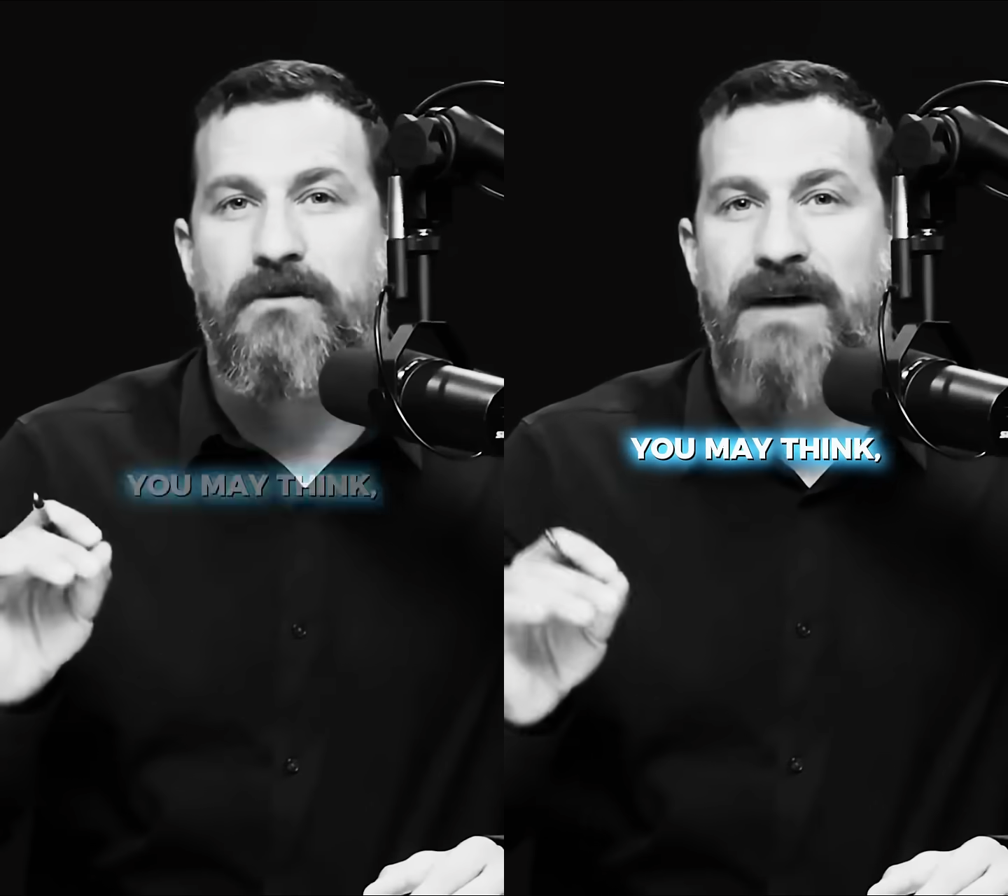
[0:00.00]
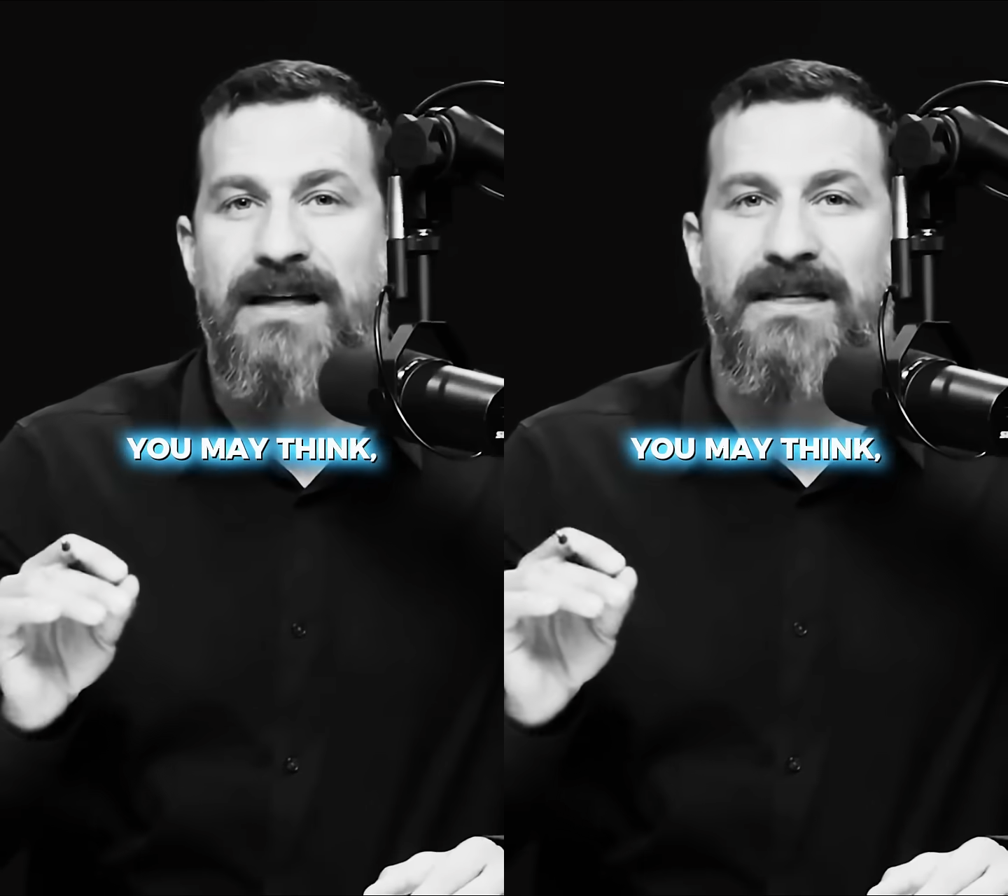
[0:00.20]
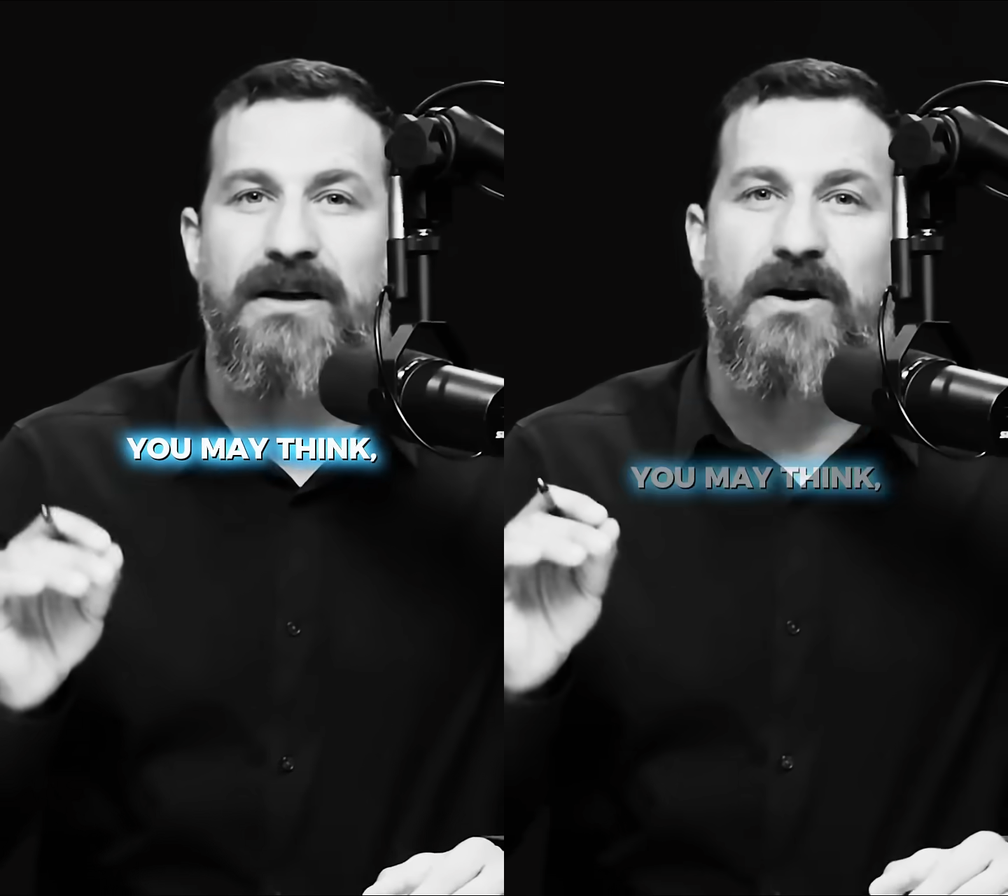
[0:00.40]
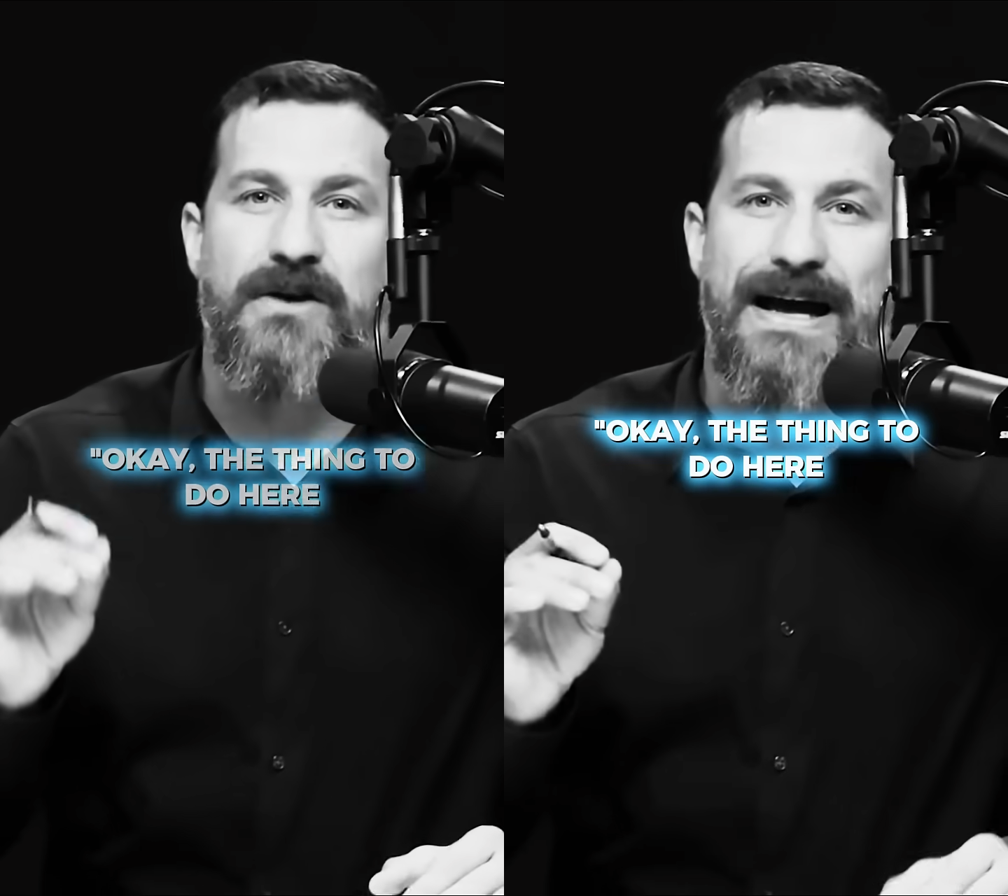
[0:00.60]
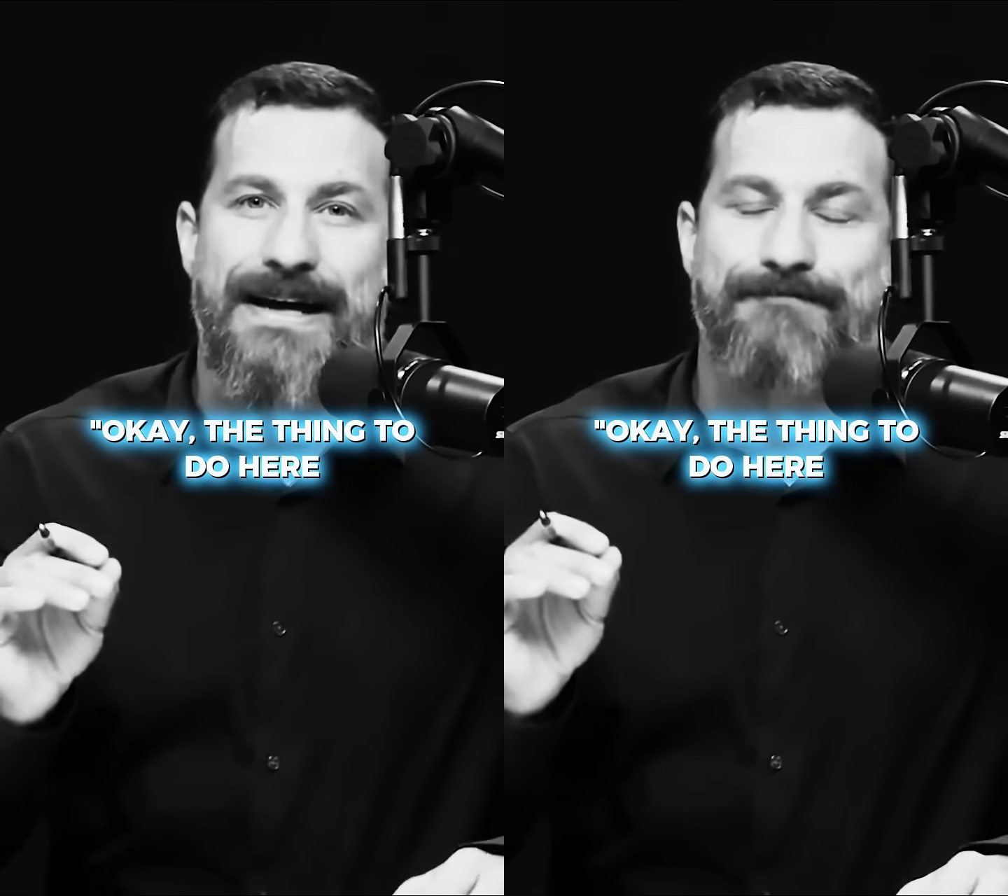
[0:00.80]
You may think,
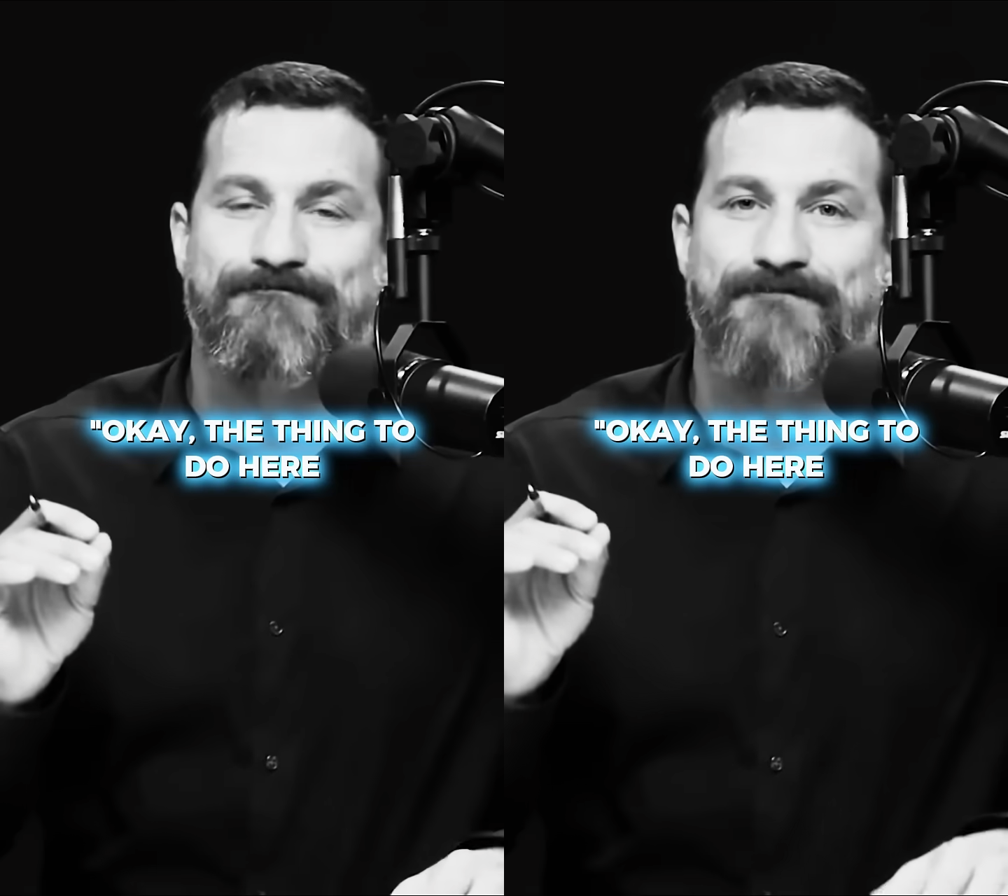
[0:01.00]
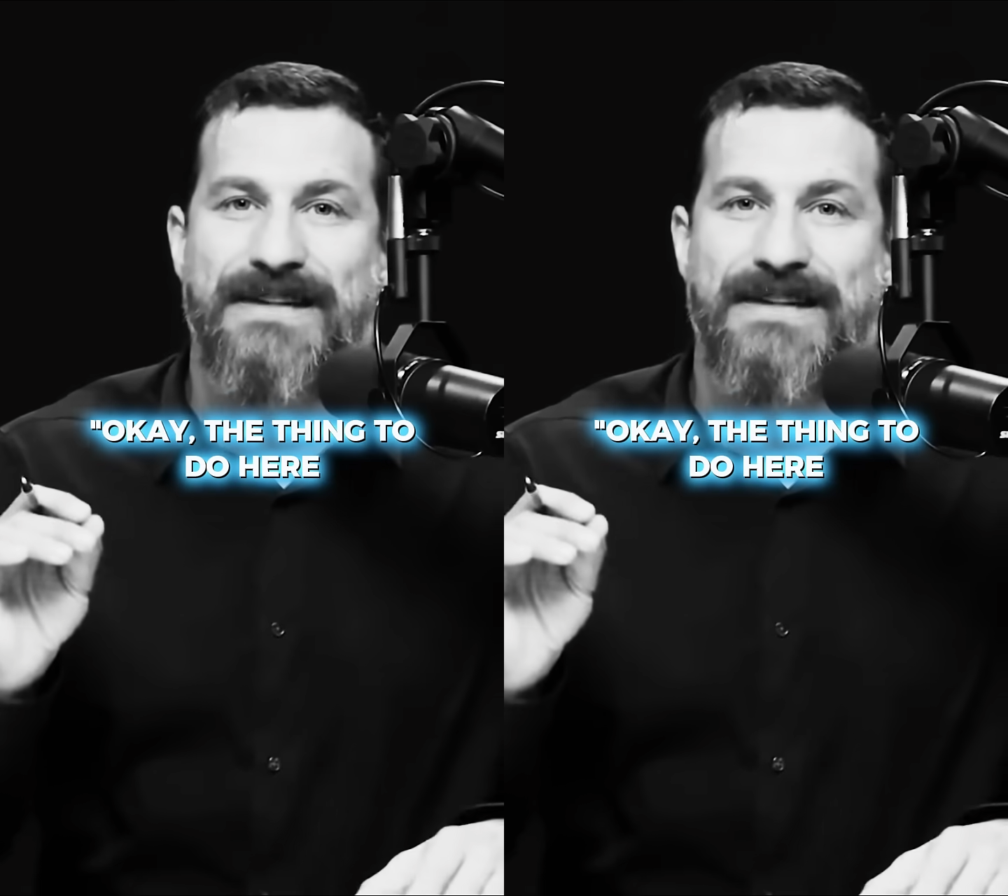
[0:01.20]
okay,